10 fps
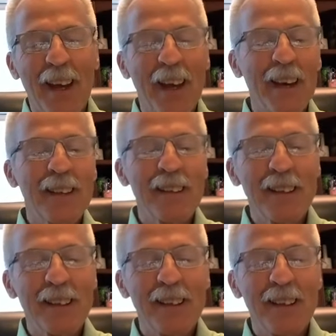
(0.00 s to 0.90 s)
And
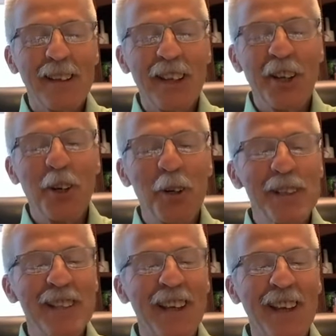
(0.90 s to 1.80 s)
you know,
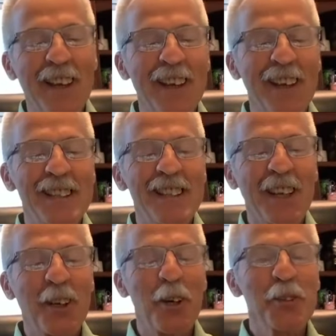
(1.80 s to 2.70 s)
as he as he
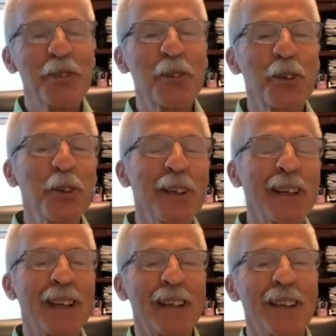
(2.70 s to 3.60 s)
goes through
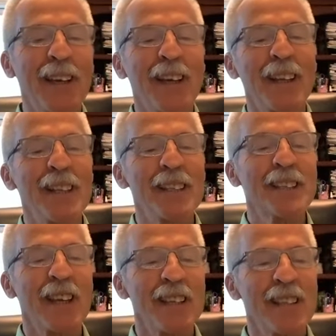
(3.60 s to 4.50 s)
it and and he
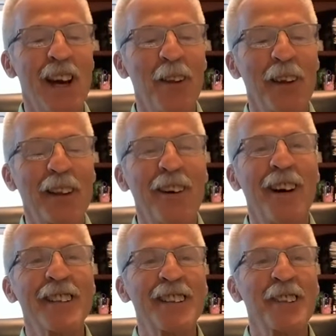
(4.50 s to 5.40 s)
sees how that
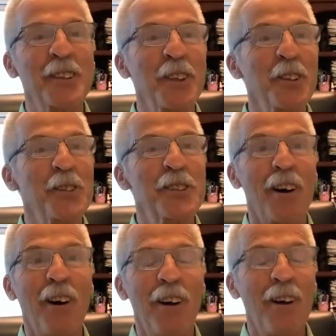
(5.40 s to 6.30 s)
God concludes
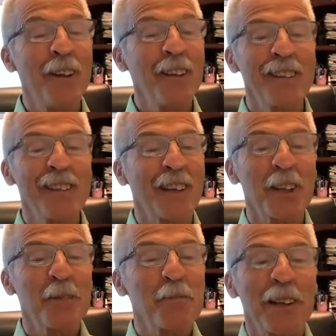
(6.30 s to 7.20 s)
all in
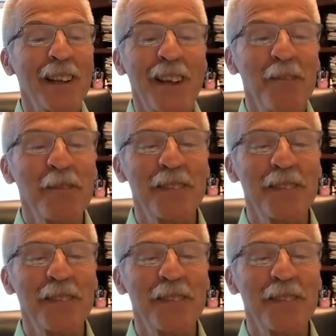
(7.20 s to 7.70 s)
unbelief,